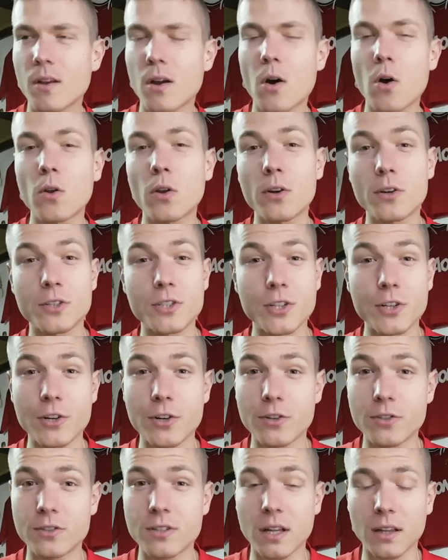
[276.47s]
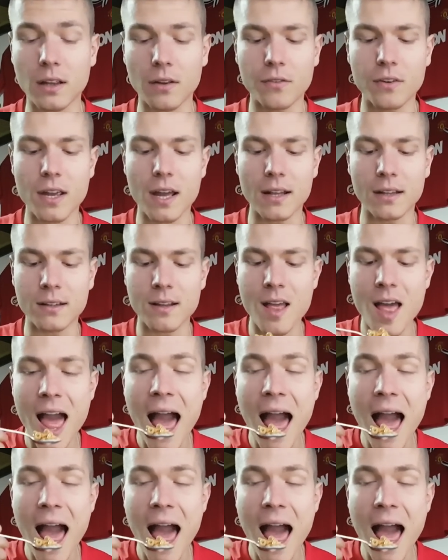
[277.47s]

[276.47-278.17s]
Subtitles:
other cereals that I've had?